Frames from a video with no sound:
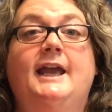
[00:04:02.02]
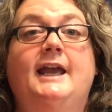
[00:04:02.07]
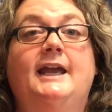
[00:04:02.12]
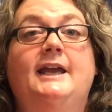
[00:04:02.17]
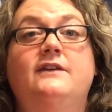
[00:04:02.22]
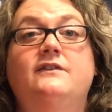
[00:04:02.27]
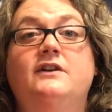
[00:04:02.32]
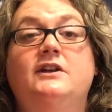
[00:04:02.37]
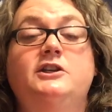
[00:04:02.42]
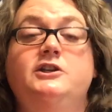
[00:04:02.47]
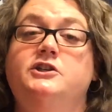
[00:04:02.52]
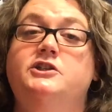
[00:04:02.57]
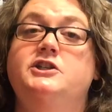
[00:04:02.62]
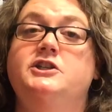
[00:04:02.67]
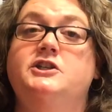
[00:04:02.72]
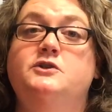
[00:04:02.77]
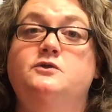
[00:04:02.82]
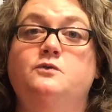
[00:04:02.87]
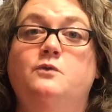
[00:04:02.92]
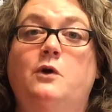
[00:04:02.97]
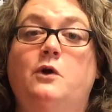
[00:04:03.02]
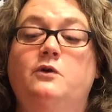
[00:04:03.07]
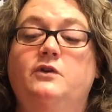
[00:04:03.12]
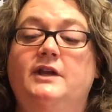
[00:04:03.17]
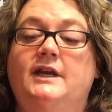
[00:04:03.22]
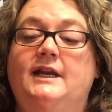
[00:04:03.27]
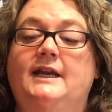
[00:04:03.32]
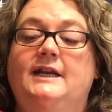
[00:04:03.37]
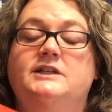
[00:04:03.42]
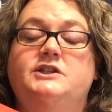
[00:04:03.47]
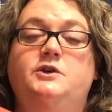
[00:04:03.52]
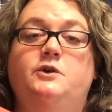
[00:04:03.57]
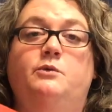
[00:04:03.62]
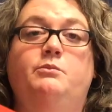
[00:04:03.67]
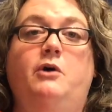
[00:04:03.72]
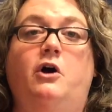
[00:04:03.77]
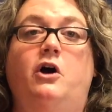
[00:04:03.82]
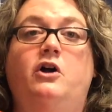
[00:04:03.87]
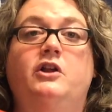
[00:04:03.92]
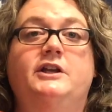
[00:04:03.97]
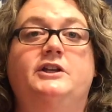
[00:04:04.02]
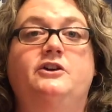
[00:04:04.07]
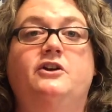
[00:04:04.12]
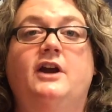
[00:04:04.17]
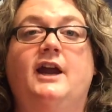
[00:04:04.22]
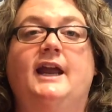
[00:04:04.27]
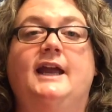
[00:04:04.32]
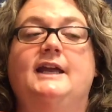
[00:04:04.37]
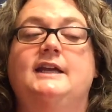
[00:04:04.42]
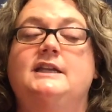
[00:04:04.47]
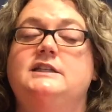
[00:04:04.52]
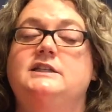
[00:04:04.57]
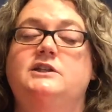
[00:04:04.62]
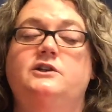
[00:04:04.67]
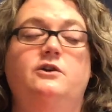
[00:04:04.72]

even just roll it into a ball in your hands.